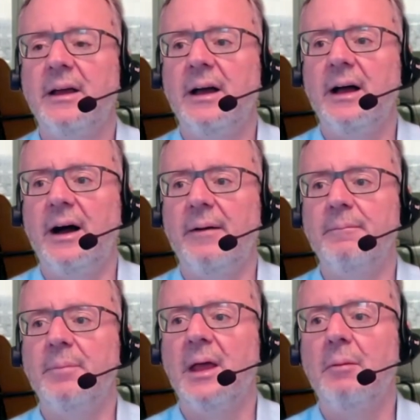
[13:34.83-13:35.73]

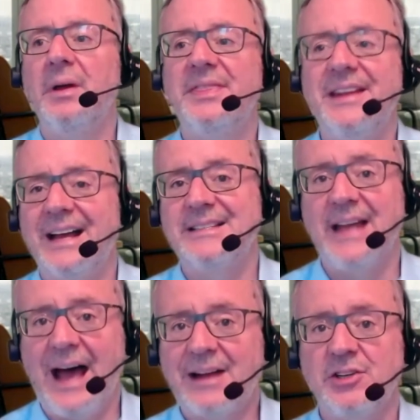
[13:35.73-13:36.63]
Um, But the next
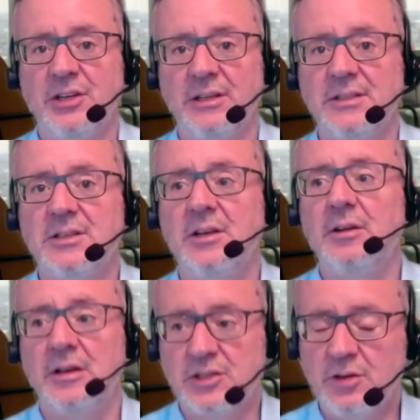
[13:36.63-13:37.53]
actions
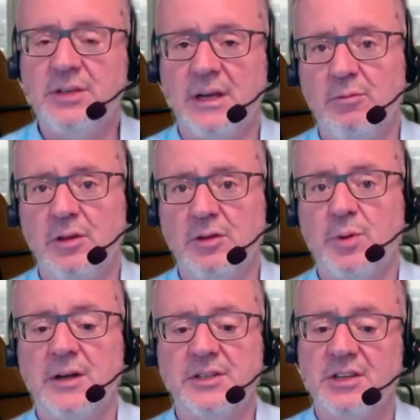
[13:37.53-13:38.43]
associated with those
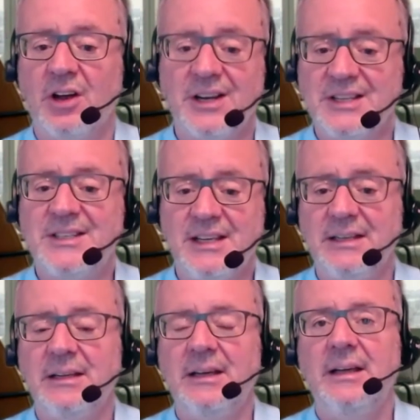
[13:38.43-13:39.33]
projects are going to sit,
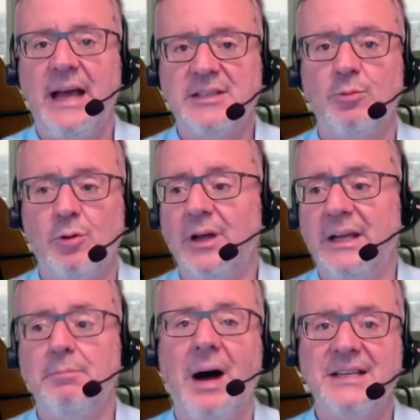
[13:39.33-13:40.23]
as it were,
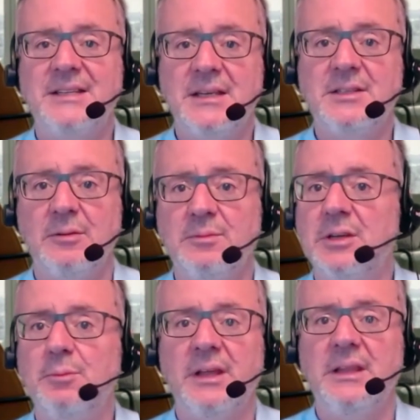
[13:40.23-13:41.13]
in my system,
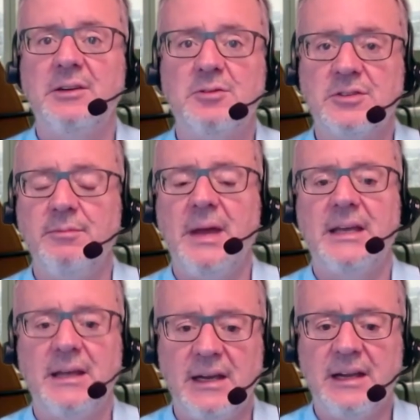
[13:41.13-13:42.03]
simply in the interest of
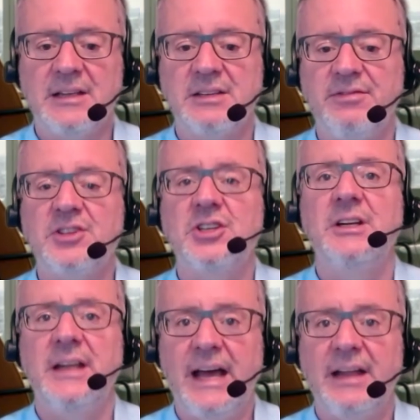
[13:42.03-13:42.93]
making it as
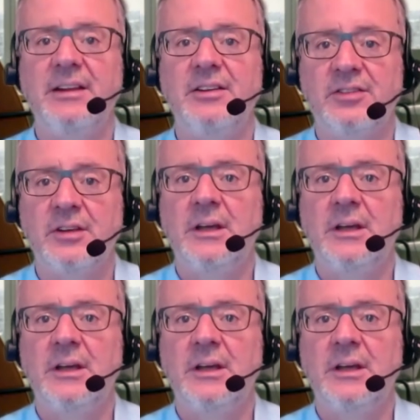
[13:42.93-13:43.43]
efficient and as,